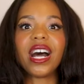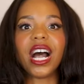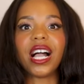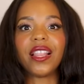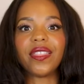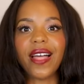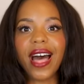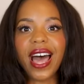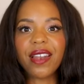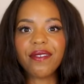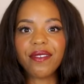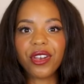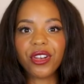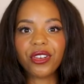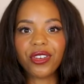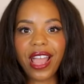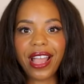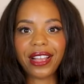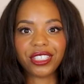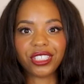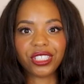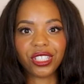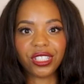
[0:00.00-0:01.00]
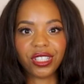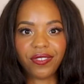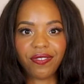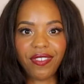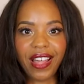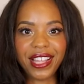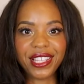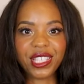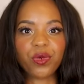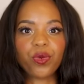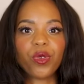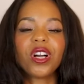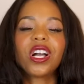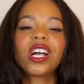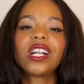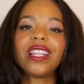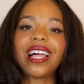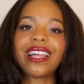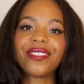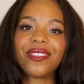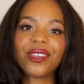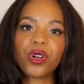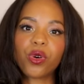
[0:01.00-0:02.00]
A lot of international flights will
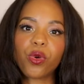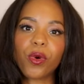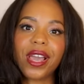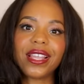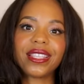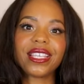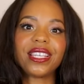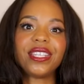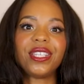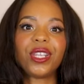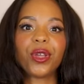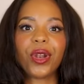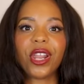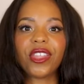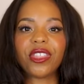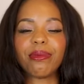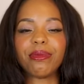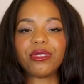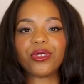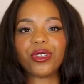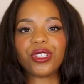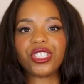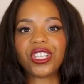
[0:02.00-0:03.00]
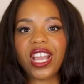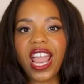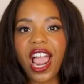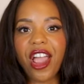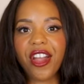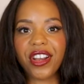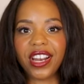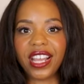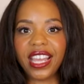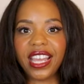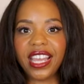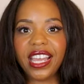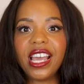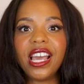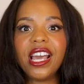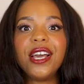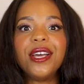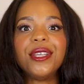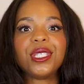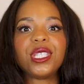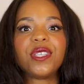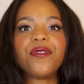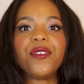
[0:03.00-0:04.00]
collect the coins and donate them to a charity,
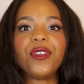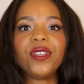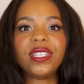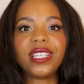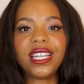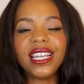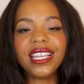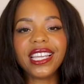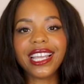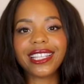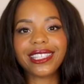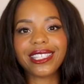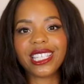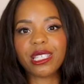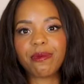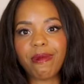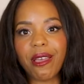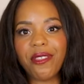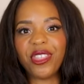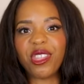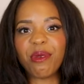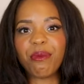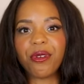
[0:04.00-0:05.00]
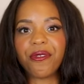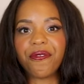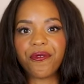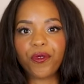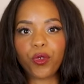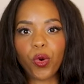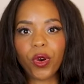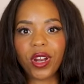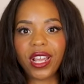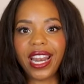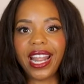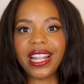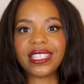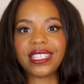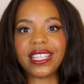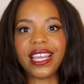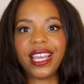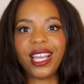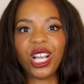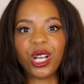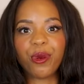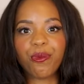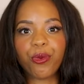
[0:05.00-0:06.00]
so if you didn't get to spend them before getting to
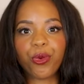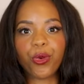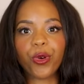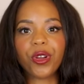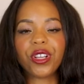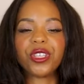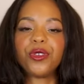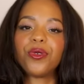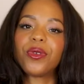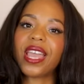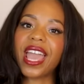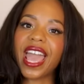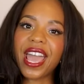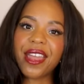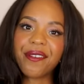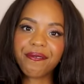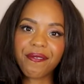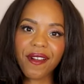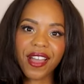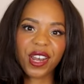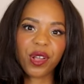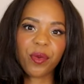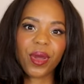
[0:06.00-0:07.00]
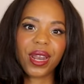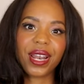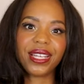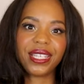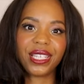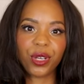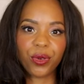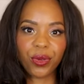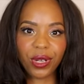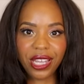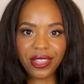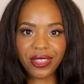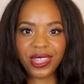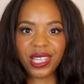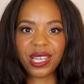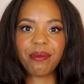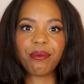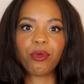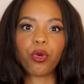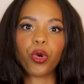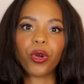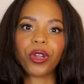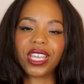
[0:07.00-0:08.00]
the airport, you can find a way to donate
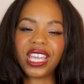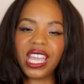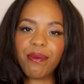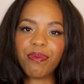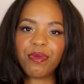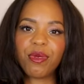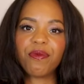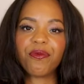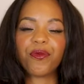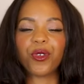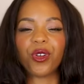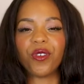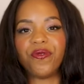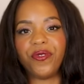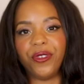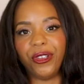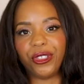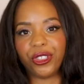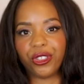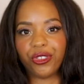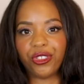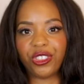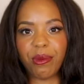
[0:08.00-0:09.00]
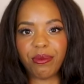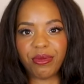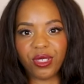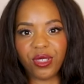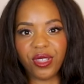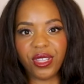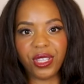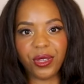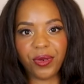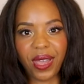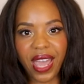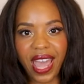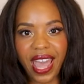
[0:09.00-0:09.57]
them or keep them for a future trip to the